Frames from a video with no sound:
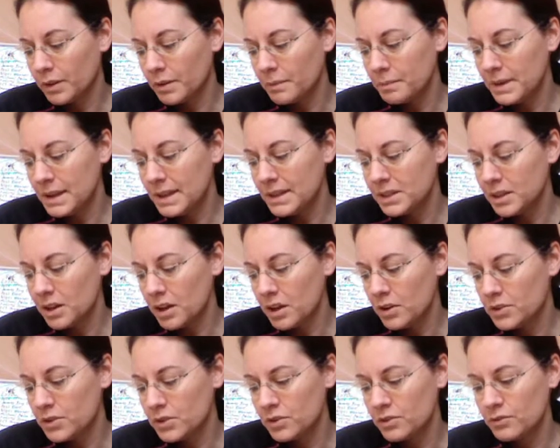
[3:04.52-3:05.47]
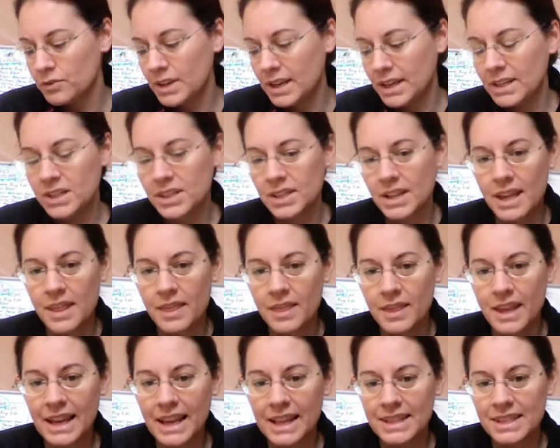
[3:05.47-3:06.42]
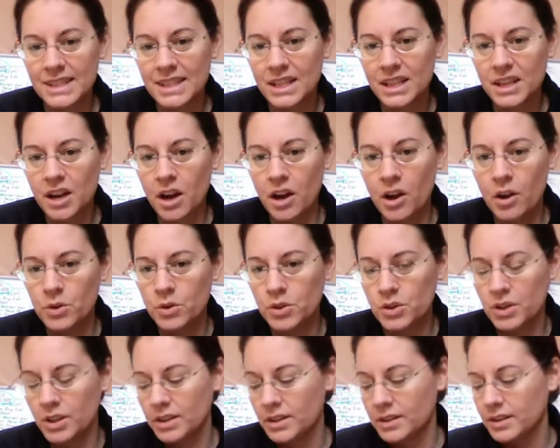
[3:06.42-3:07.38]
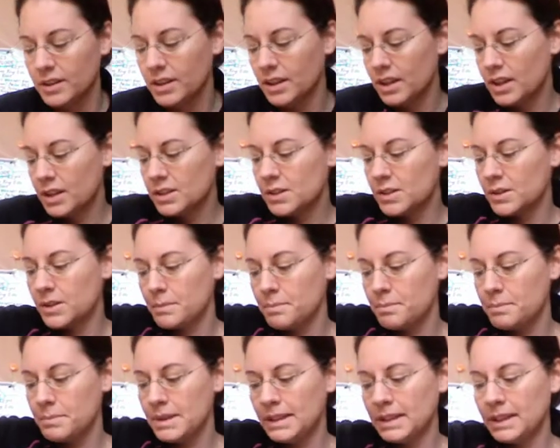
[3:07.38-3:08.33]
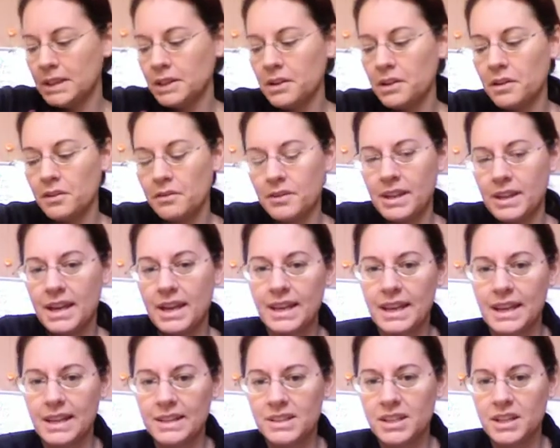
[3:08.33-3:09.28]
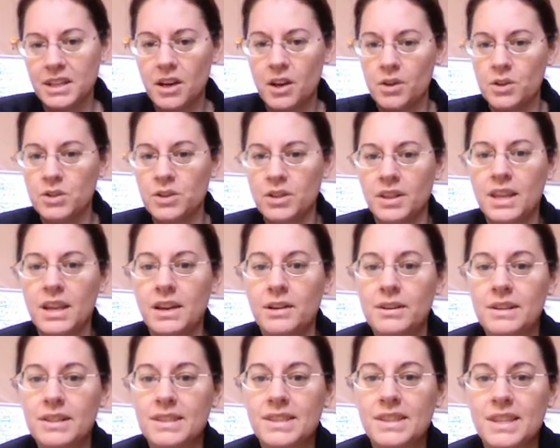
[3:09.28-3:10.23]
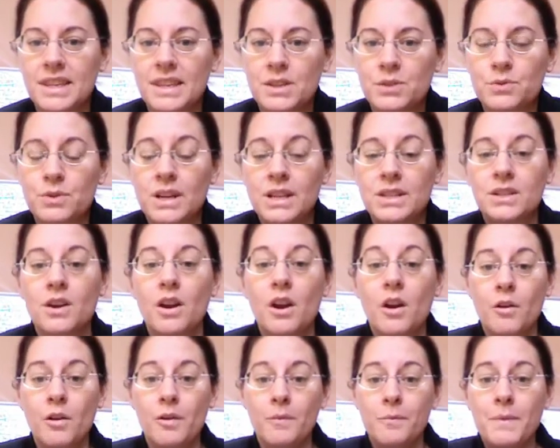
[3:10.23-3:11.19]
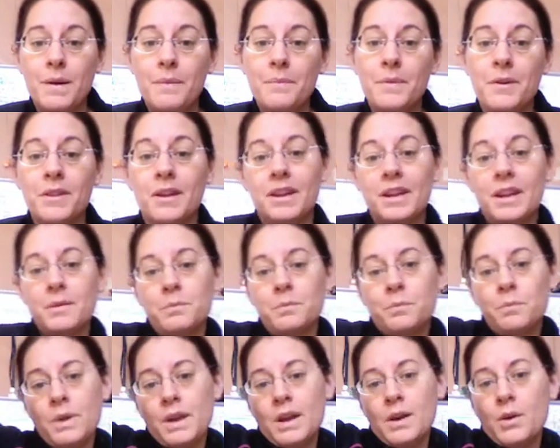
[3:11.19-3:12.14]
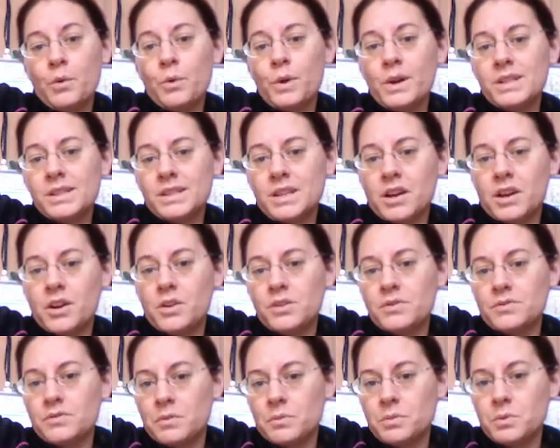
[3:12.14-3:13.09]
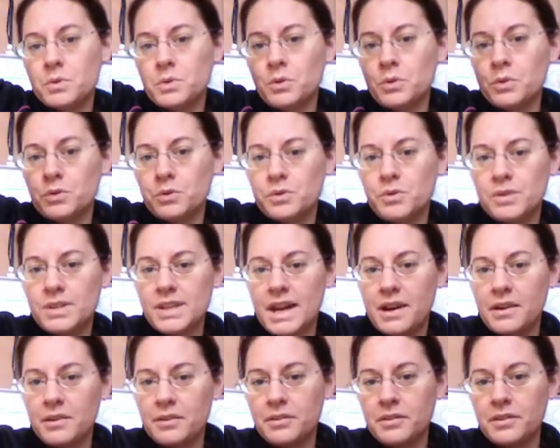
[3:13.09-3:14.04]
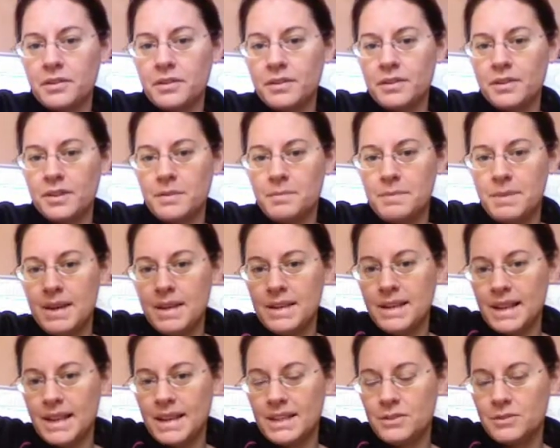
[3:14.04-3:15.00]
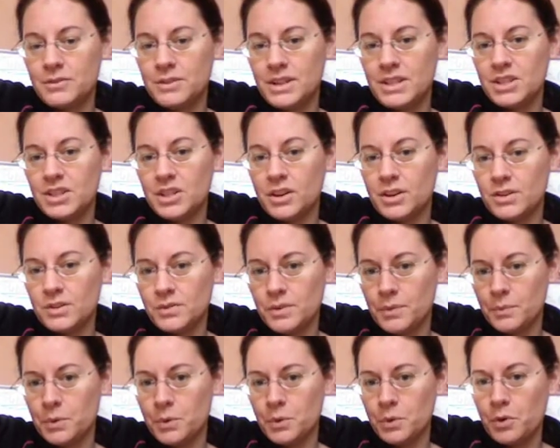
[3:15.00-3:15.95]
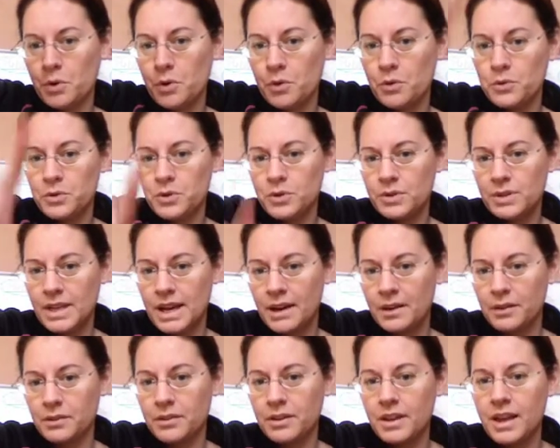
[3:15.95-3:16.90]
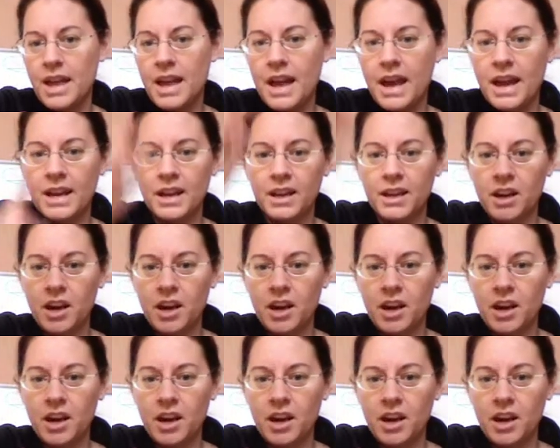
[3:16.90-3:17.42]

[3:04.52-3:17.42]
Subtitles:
the mid-ocean ridge in the Atlantic Ocean. So the middle of the Atlantic Ocean, there is this ridge. Remember that it always goes from north to south. The mid-Atlantic ridge goes from north to south, and